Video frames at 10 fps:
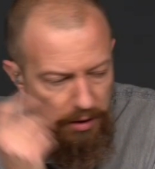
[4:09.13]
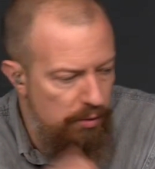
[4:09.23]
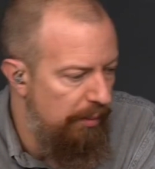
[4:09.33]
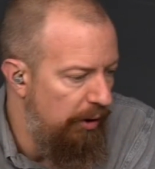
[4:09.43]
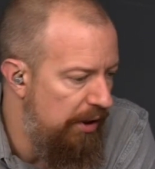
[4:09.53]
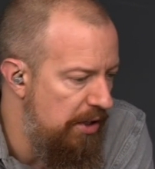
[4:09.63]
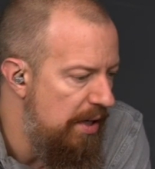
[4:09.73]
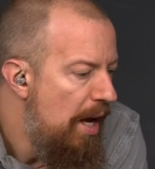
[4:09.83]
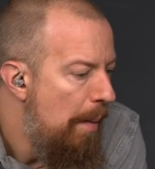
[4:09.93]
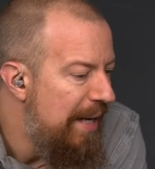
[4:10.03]
This one apparently doesn't.
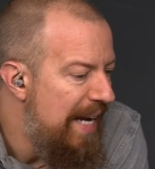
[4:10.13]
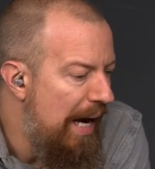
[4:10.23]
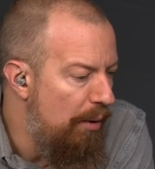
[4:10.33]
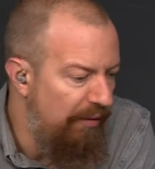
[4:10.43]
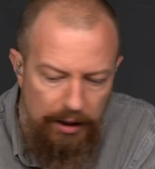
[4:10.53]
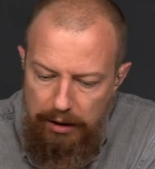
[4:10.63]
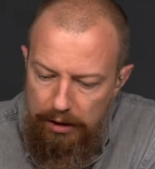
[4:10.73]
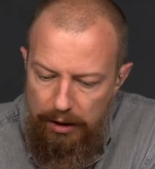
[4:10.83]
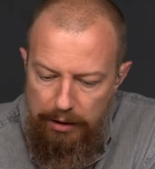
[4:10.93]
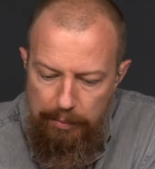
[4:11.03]
But now if I click on the